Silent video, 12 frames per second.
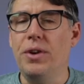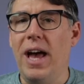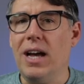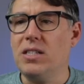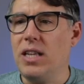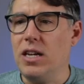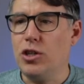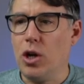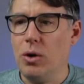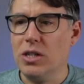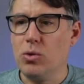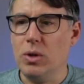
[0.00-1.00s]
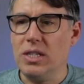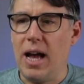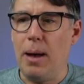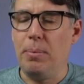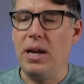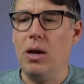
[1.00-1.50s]
next, they show us what's
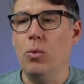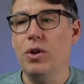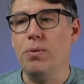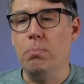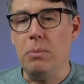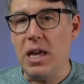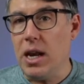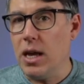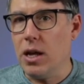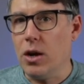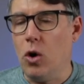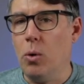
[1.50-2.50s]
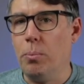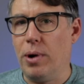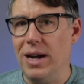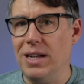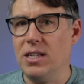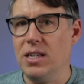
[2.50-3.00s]
happening with median home
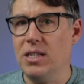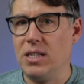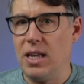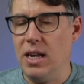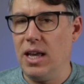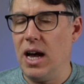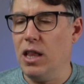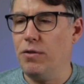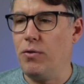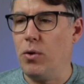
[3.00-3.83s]
prices in California.